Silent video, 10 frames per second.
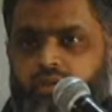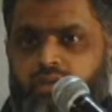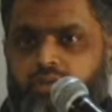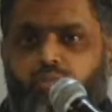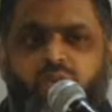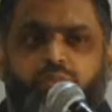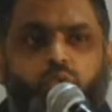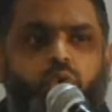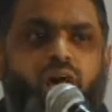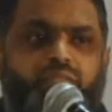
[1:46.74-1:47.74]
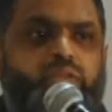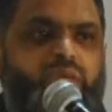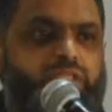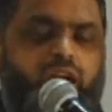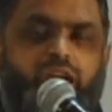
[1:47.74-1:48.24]
So people will have to
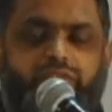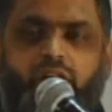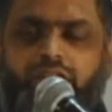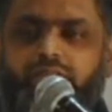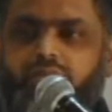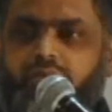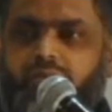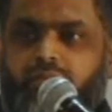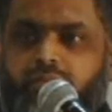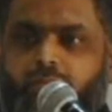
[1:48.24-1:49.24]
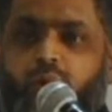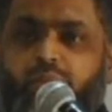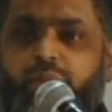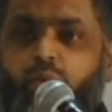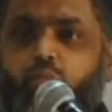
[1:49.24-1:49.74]
be sacrificed, and
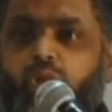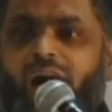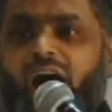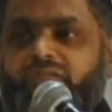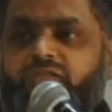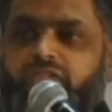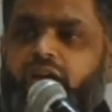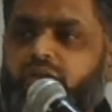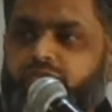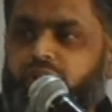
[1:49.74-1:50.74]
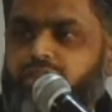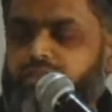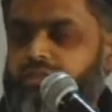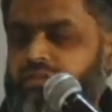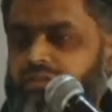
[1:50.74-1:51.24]
people will have to sacrifice.